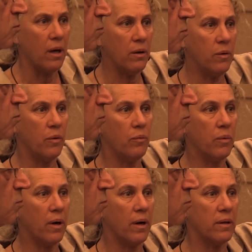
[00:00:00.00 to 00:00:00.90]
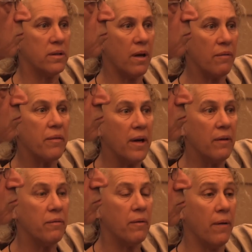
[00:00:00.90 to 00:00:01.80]
who are
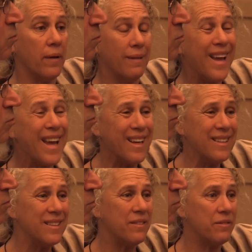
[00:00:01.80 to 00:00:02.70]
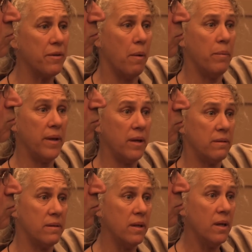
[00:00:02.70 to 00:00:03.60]
suffering on the land from
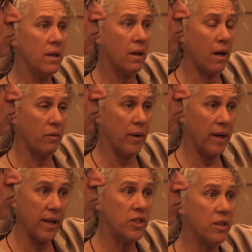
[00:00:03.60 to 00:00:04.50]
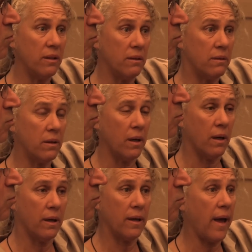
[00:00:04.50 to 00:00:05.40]
these radiation
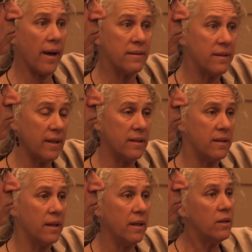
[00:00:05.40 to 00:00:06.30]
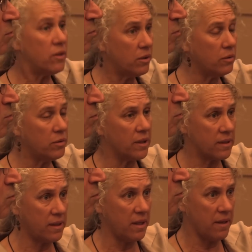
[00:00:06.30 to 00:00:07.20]
accidents to
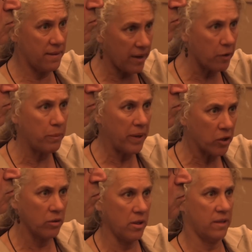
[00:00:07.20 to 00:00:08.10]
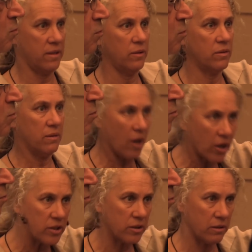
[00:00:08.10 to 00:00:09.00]
succeed in their bigger lawsuits,
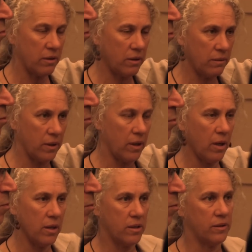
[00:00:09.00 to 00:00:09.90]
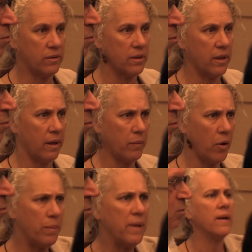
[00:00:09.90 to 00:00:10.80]
larger lawsuits. And I'm hoping